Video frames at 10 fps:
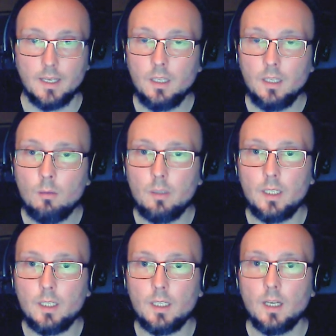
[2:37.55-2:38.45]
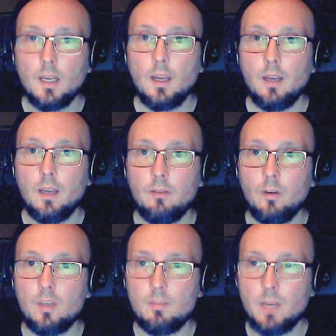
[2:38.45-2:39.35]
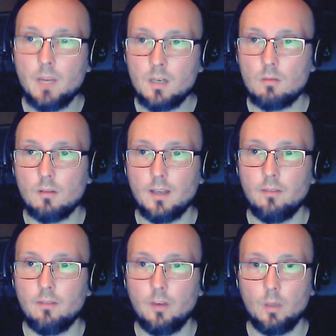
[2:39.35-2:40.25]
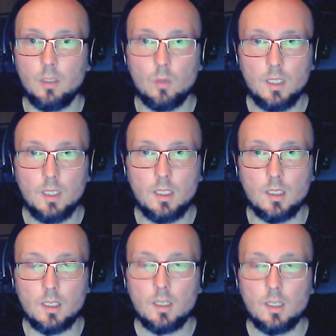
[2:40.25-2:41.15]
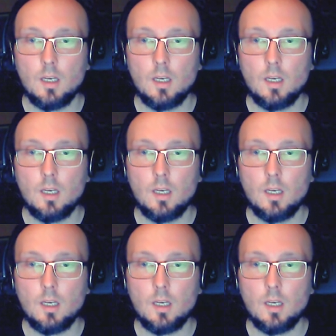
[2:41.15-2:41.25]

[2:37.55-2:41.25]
eerie and very special and very unique.